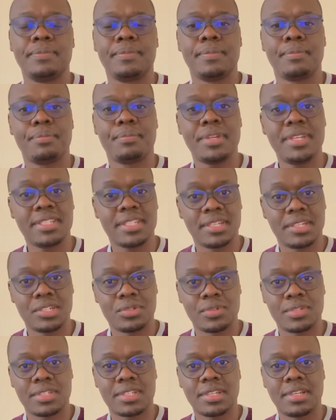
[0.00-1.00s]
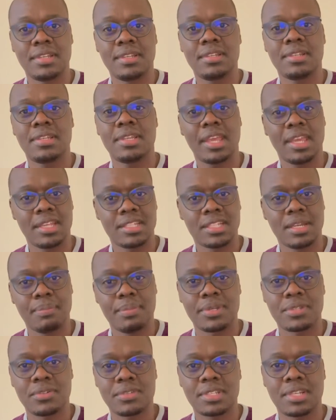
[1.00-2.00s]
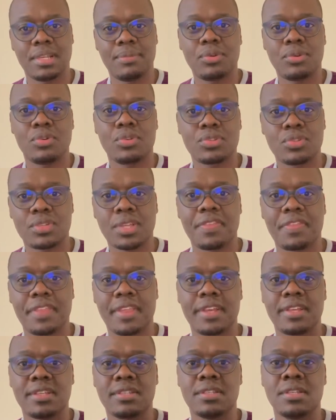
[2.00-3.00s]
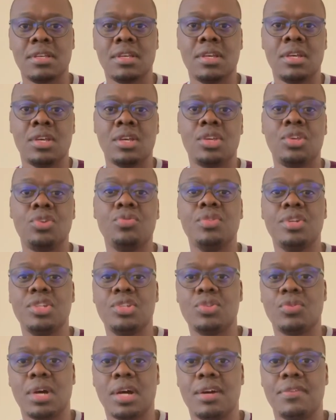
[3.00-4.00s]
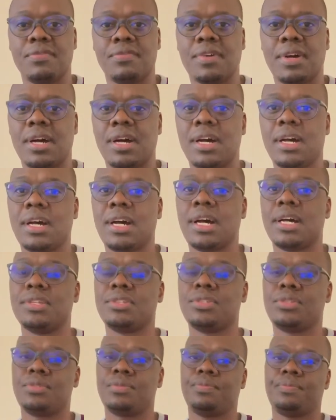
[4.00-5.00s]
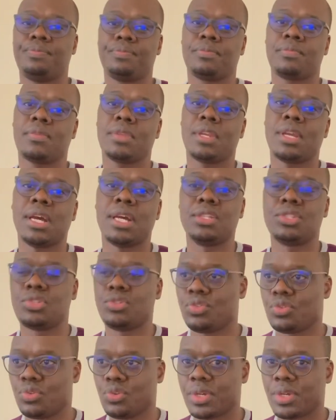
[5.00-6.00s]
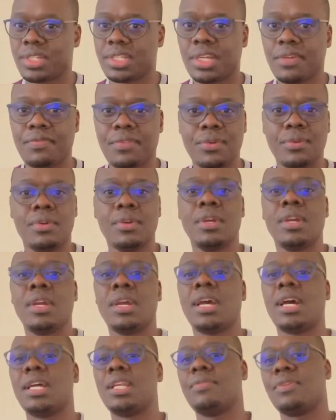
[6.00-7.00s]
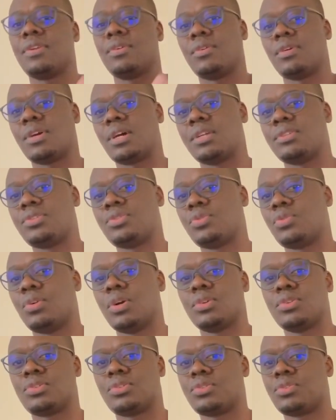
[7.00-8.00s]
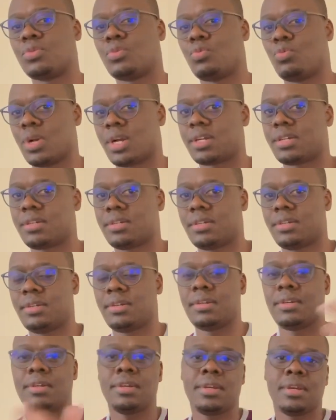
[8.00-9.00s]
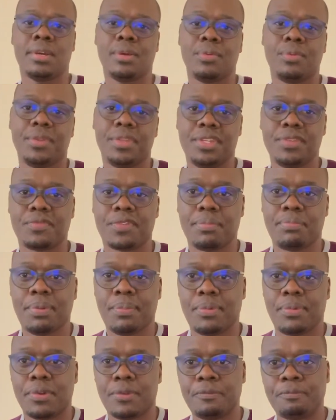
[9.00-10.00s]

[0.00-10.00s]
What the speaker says: presentation skill, interpersonal skill, because those are things you need to have as you do your interview and even as you go out to work with different people.